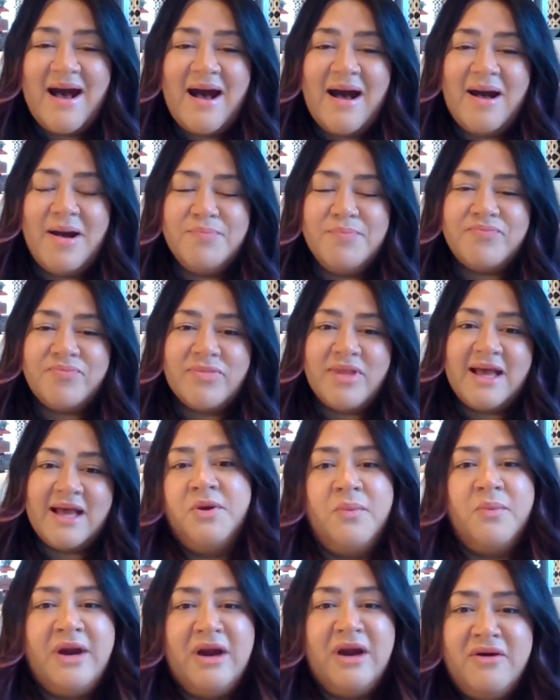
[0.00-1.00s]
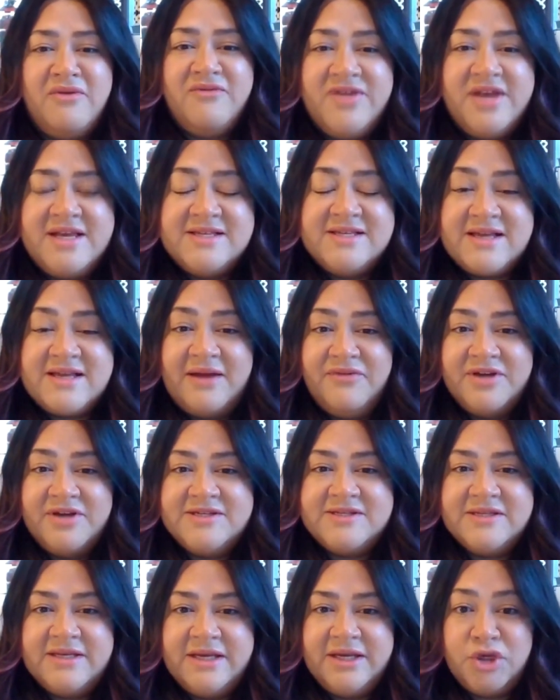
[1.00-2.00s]
Um, be aware of is I
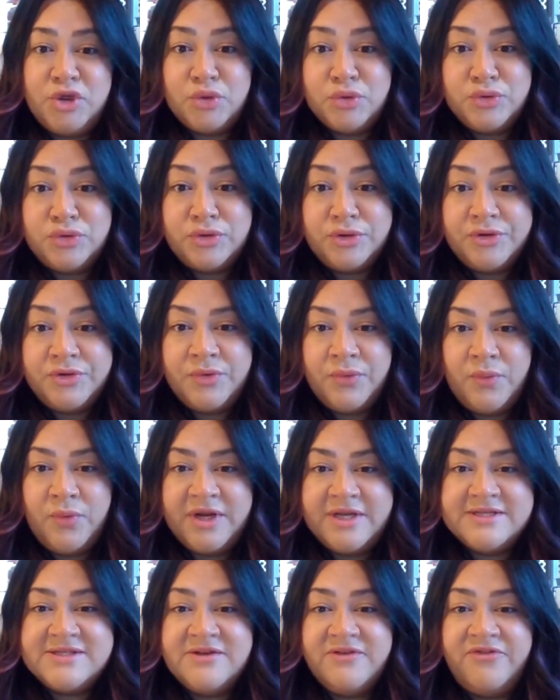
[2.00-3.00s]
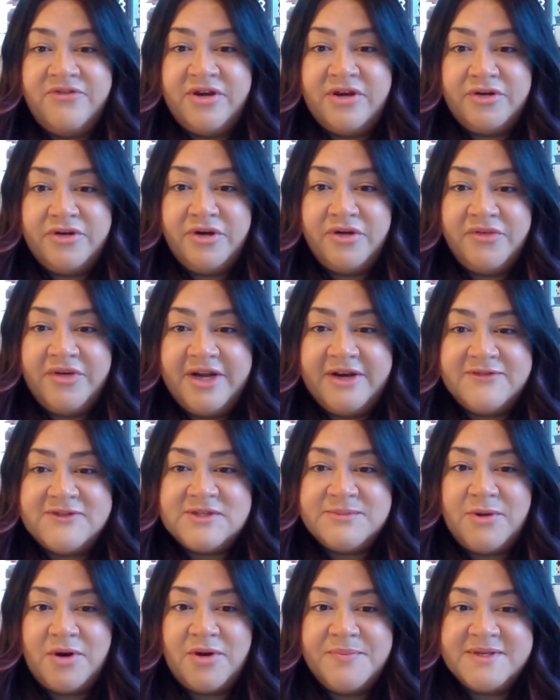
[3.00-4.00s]
recently Googled what is the failure rate of
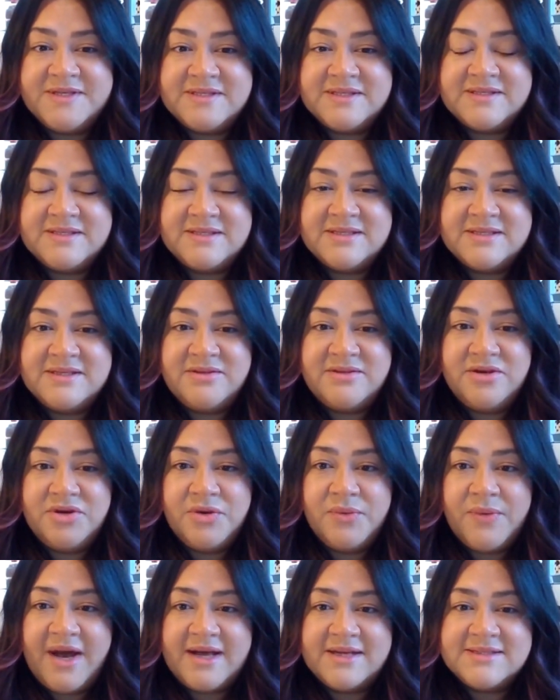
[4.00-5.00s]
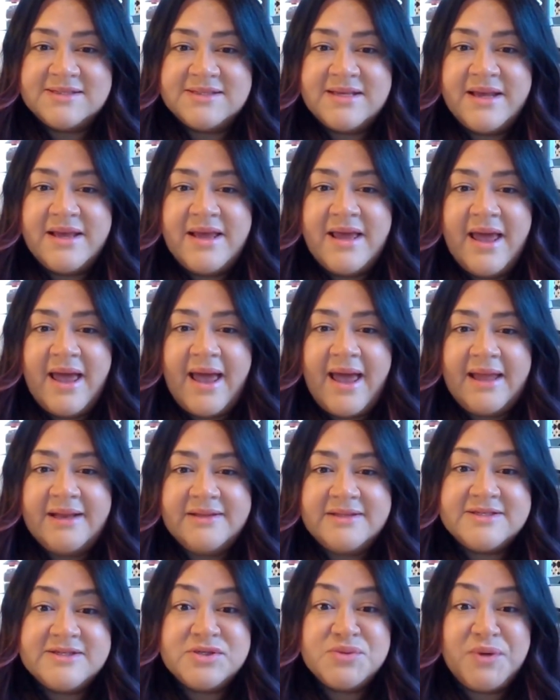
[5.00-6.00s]
small businesses in the US. And
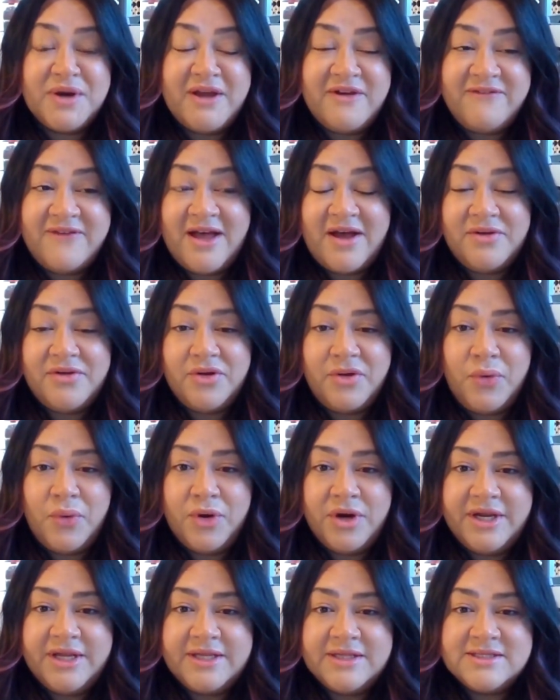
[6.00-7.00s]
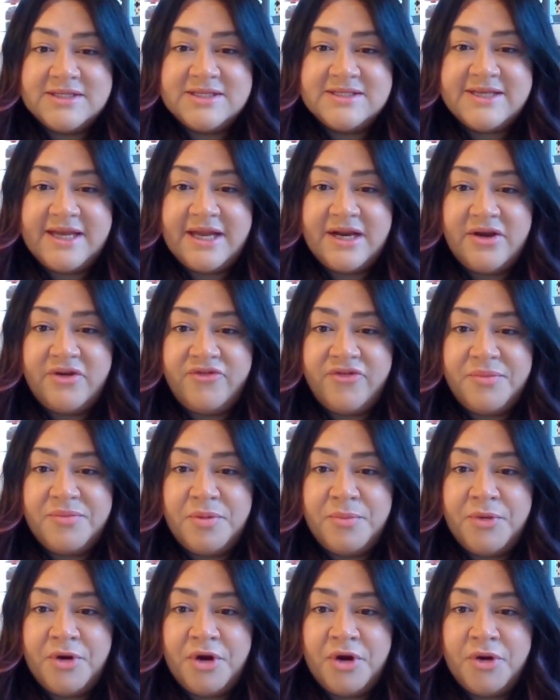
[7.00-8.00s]
this is what I found. According to data from the
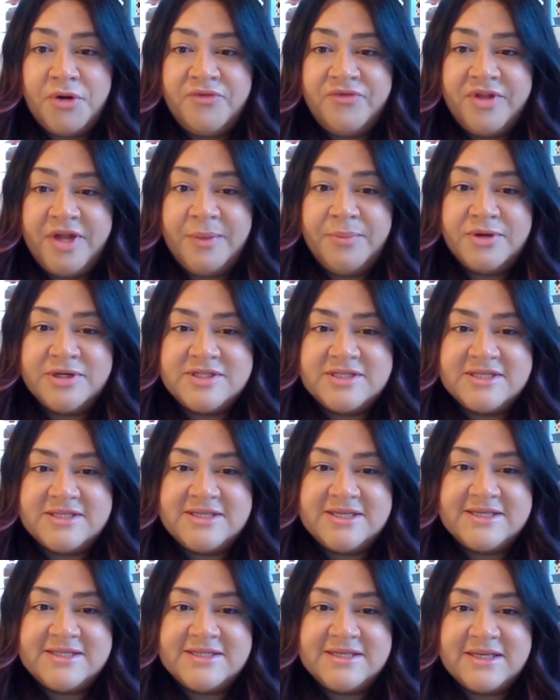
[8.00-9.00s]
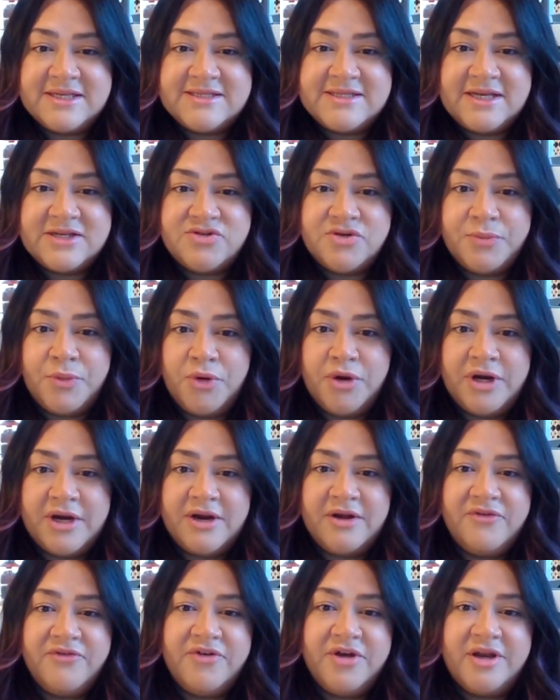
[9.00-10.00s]
Bureau of Labor Statistics, as reported
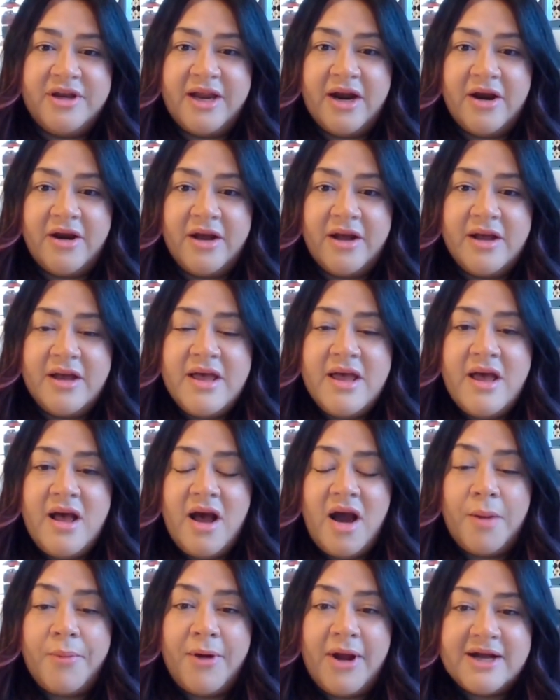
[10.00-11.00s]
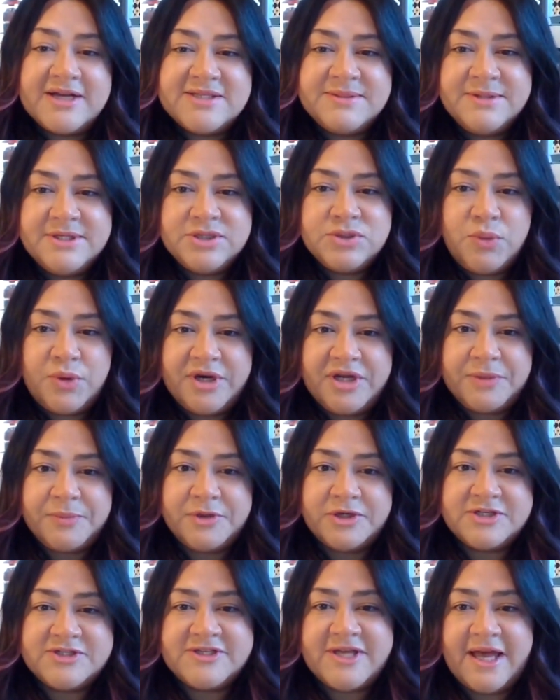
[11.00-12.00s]
on Fundera, approximately
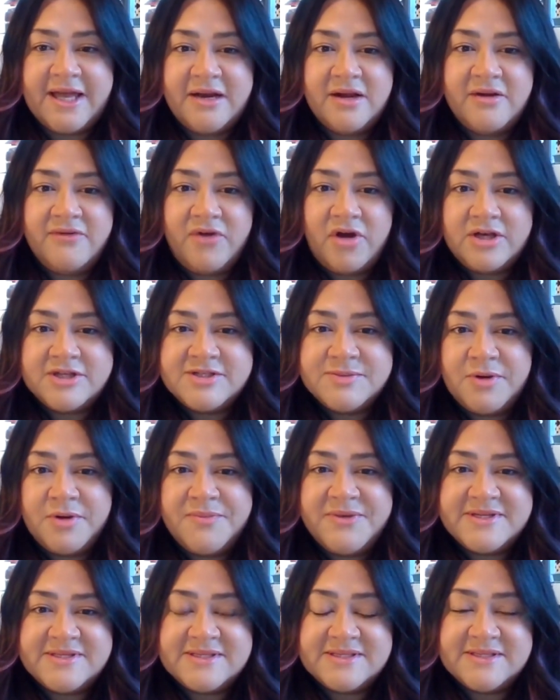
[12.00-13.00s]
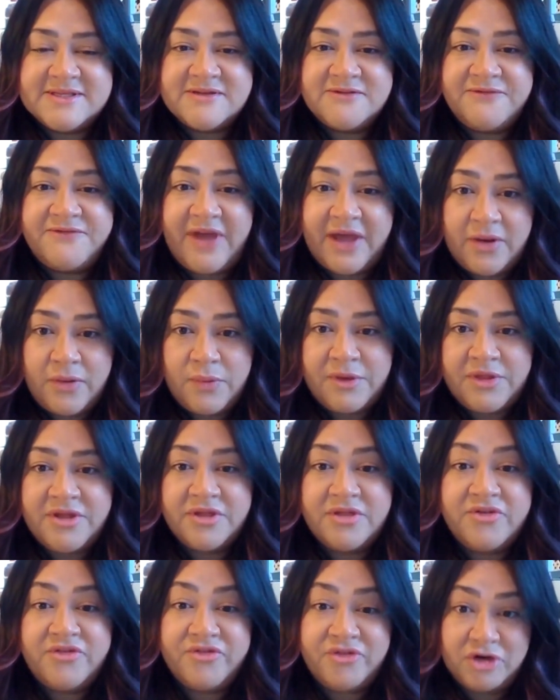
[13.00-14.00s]
20% of all small businesses fail
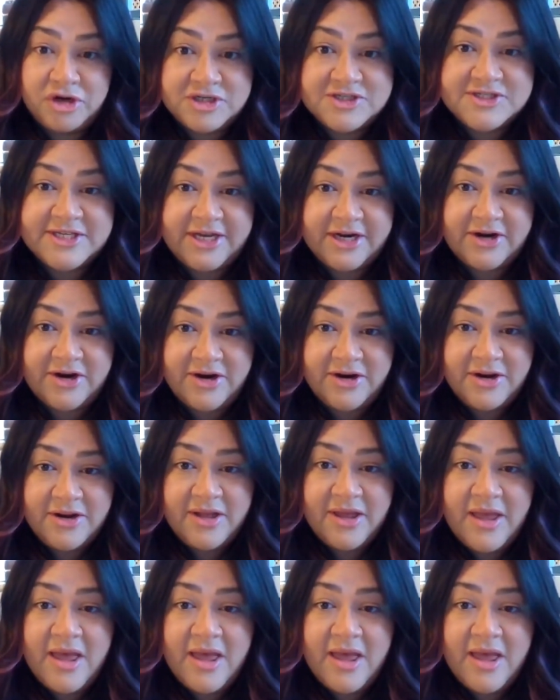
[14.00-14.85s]
within the first year.